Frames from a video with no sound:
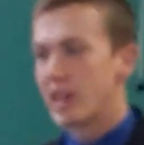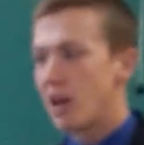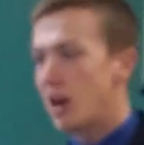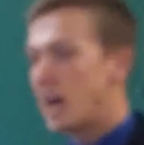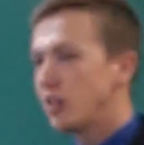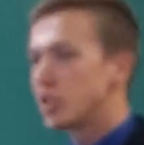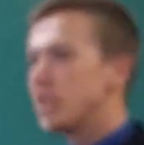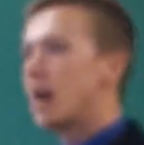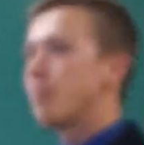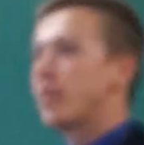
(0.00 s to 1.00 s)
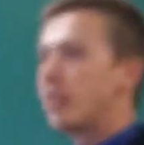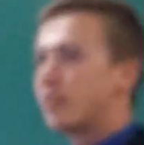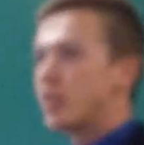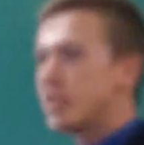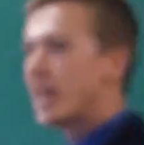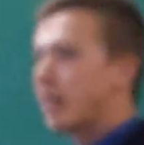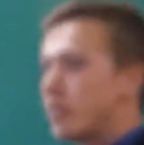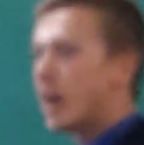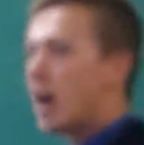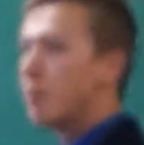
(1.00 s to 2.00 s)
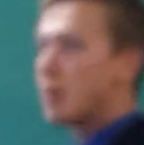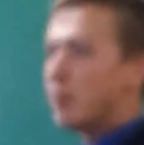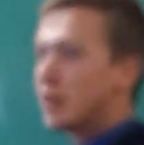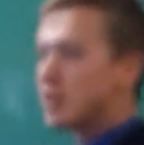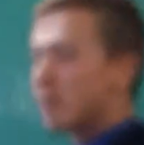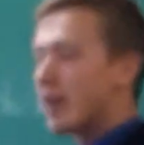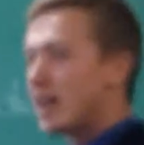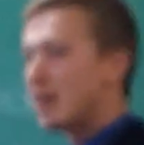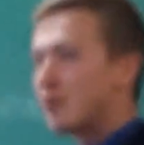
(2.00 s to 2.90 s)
Now, I'll stop there for the sake of time and because I ran out